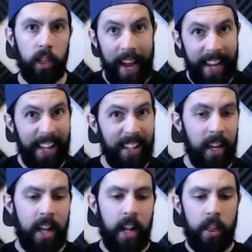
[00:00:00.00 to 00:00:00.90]
and
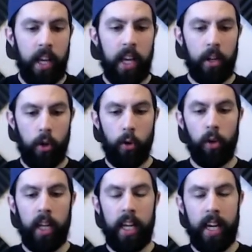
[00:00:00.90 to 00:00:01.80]
the
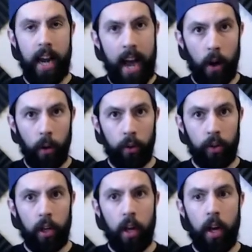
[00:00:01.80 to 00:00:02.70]
newly
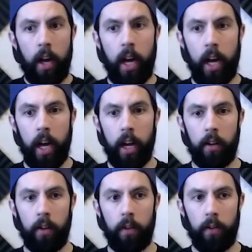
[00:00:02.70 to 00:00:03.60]
announced
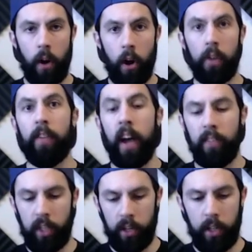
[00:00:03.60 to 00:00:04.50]
R5
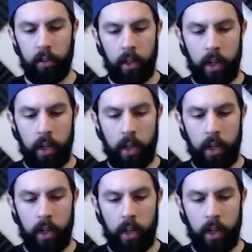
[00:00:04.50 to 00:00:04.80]
series.